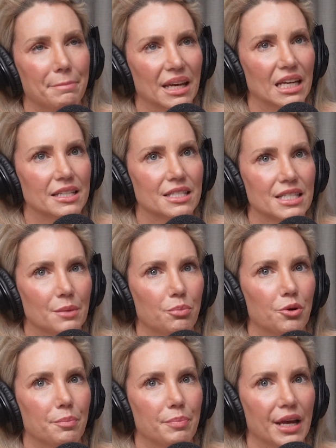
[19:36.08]
biggest tip
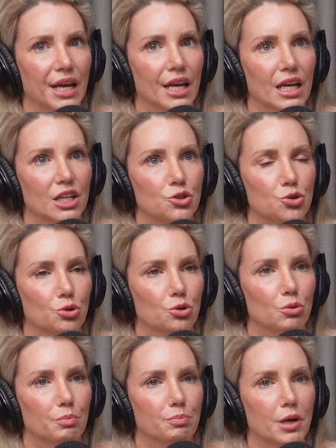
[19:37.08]
would be
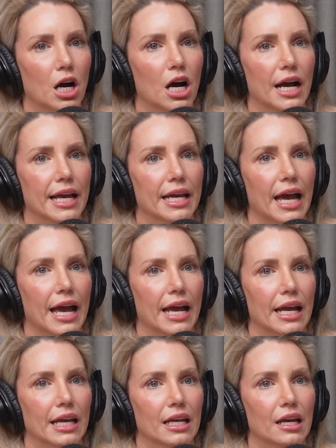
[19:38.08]
to buy
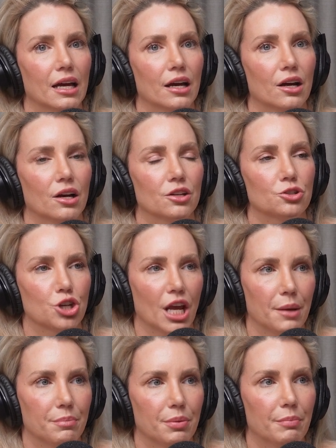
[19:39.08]
a
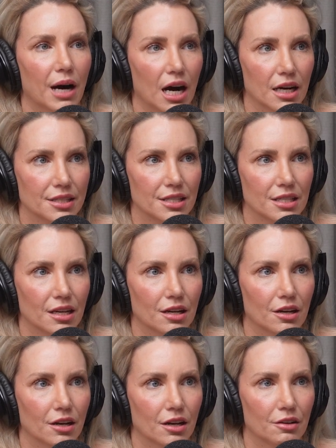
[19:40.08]
cheap mask
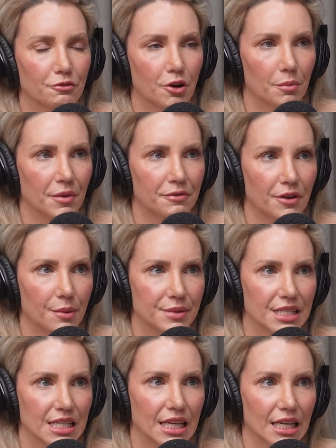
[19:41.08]
from the
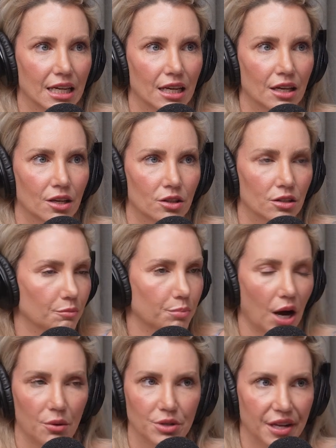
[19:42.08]
pharmacy,
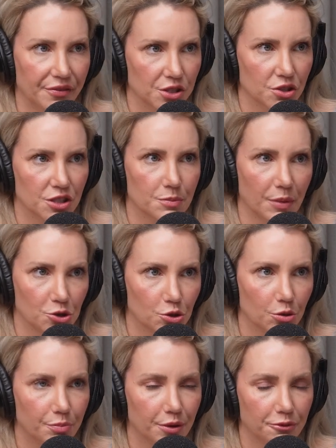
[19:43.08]
buy whatever's on
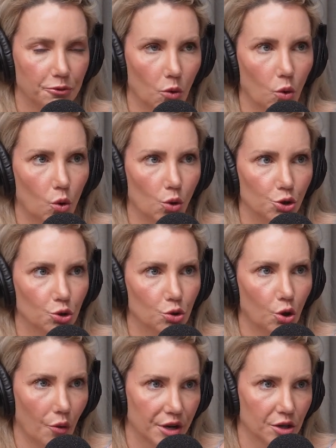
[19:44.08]
special before you're
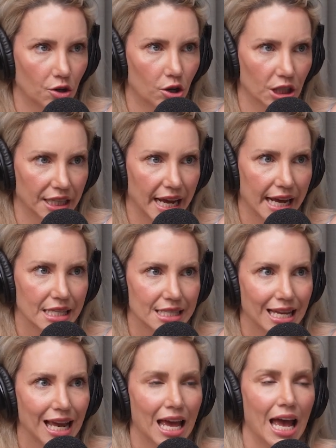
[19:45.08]
going on holidays,